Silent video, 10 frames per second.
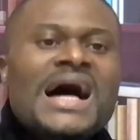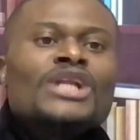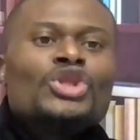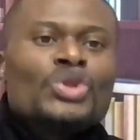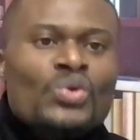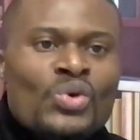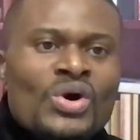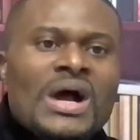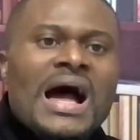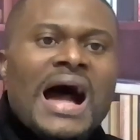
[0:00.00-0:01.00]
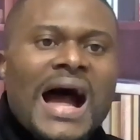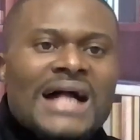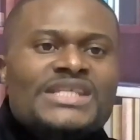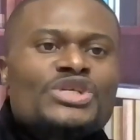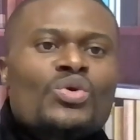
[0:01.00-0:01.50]
and do
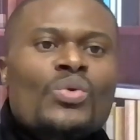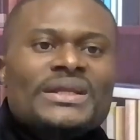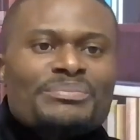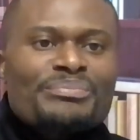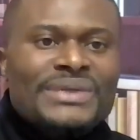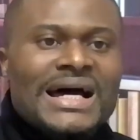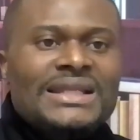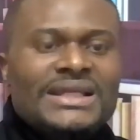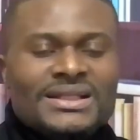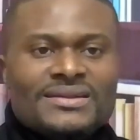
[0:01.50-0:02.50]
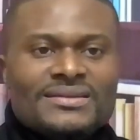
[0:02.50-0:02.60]
adequate planning.